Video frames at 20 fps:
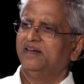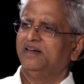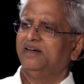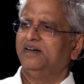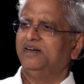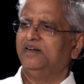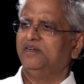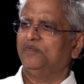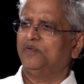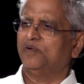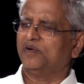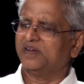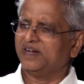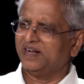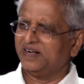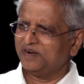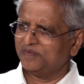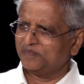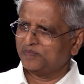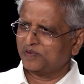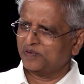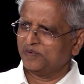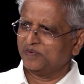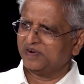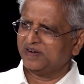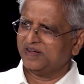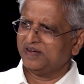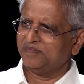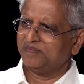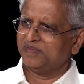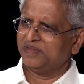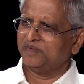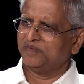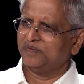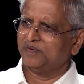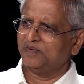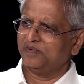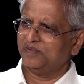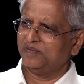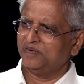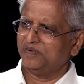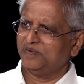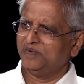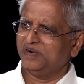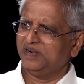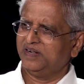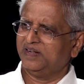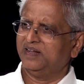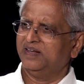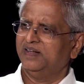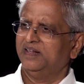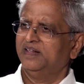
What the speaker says: What kind of program they want to do it.